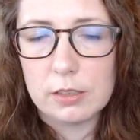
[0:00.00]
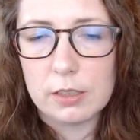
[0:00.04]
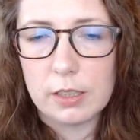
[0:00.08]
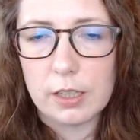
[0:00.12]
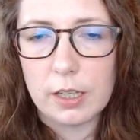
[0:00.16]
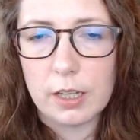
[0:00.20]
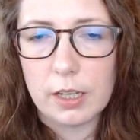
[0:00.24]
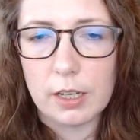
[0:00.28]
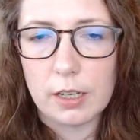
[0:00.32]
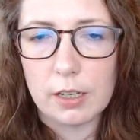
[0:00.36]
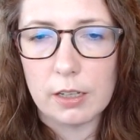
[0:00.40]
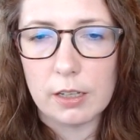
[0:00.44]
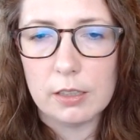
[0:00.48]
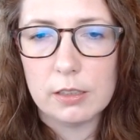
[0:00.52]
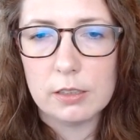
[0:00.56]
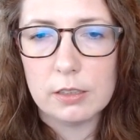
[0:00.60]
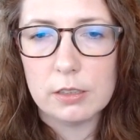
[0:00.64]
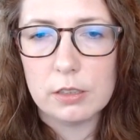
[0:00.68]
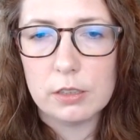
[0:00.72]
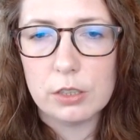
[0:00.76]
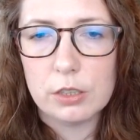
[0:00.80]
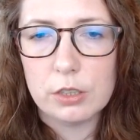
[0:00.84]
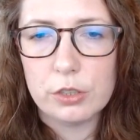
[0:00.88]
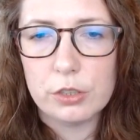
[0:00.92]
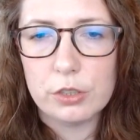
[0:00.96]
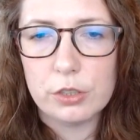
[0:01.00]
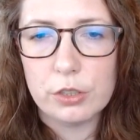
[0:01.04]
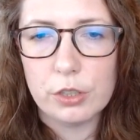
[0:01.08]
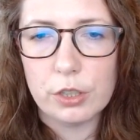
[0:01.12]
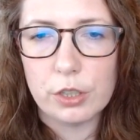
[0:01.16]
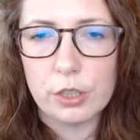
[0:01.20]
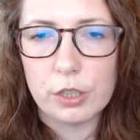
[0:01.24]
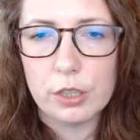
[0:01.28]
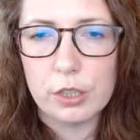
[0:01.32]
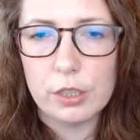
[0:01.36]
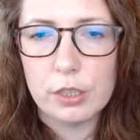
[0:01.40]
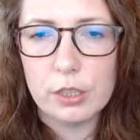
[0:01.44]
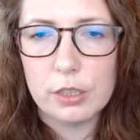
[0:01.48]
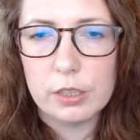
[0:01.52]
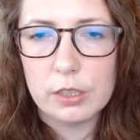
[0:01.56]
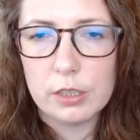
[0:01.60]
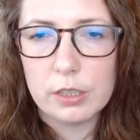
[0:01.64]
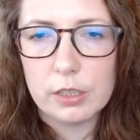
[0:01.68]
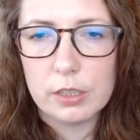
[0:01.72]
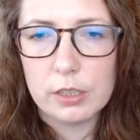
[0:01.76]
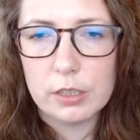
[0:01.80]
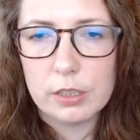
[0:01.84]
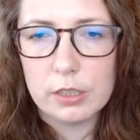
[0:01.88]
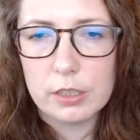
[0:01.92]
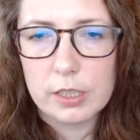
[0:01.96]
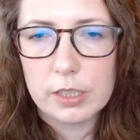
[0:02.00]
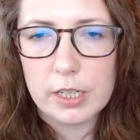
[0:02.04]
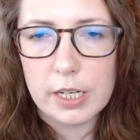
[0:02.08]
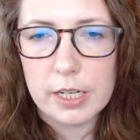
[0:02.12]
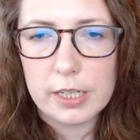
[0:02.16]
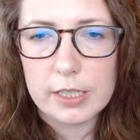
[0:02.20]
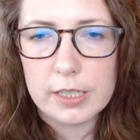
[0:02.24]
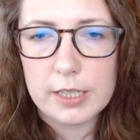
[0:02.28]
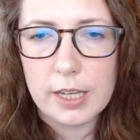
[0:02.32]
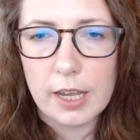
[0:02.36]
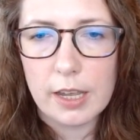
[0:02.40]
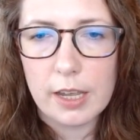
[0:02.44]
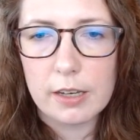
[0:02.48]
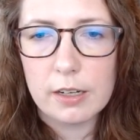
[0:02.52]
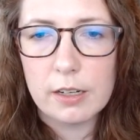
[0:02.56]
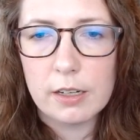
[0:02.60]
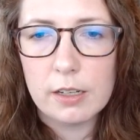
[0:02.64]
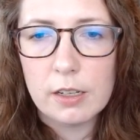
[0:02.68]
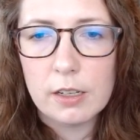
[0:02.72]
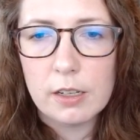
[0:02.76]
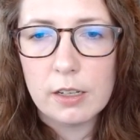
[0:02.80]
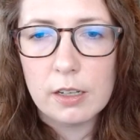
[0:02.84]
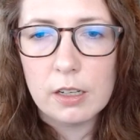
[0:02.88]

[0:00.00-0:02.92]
Yeah, sure, Nick said.